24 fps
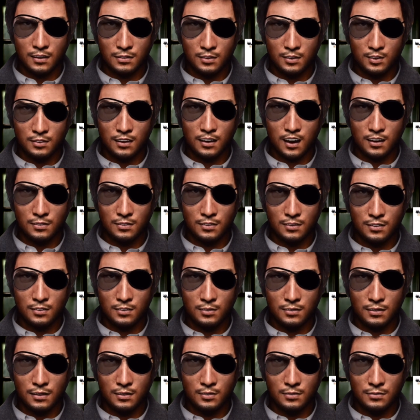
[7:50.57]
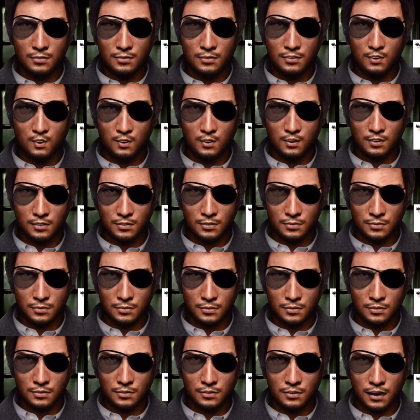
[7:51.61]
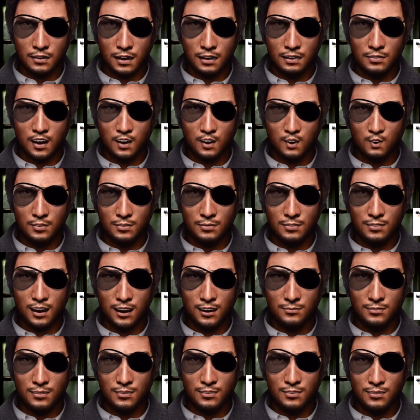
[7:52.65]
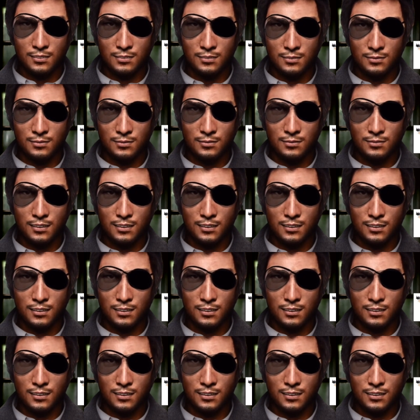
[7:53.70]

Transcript: you started LP4, then I started commenting.